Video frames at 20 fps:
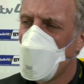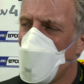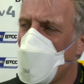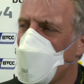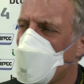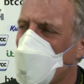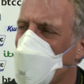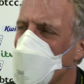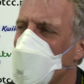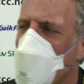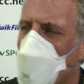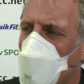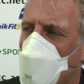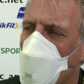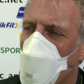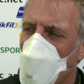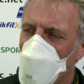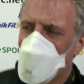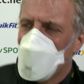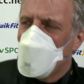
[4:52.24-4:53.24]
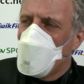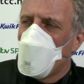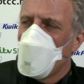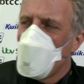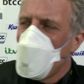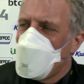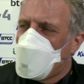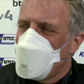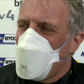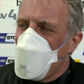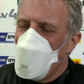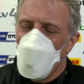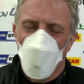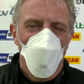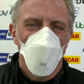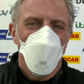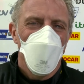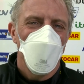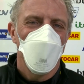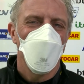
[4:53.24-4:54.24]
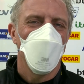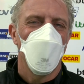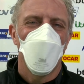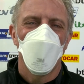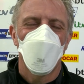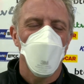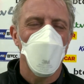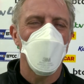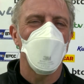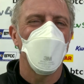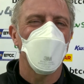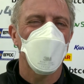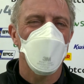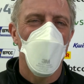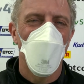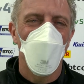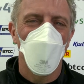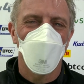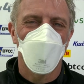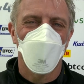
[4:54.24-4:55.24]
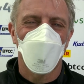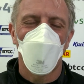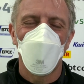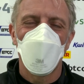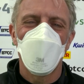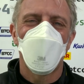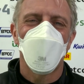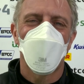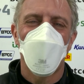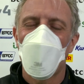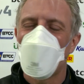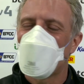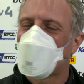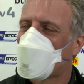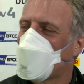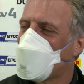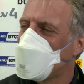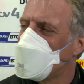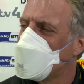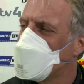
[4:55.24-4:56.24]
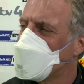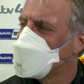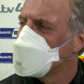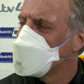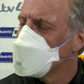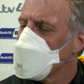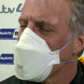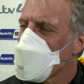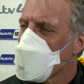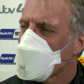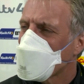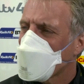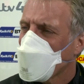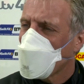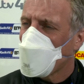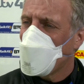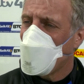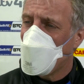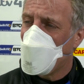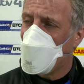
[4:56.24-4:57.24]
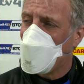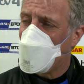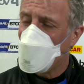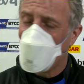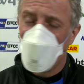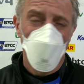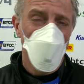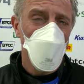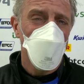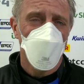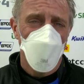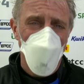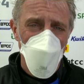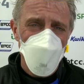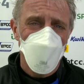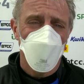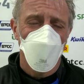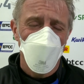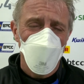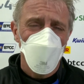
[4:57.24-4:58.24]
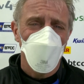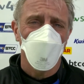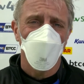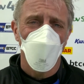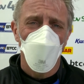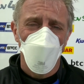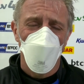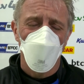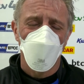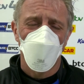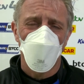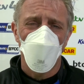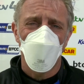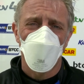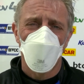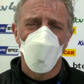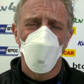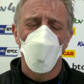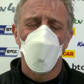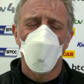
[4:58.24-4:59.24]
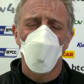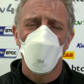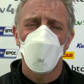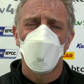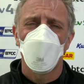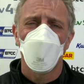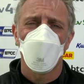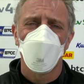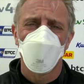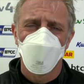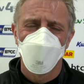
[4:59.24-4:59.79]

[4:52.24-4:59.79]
But yeah, it will be a fabulous milestone to get to. It'll be expensive because I'll obviously have to put a party on.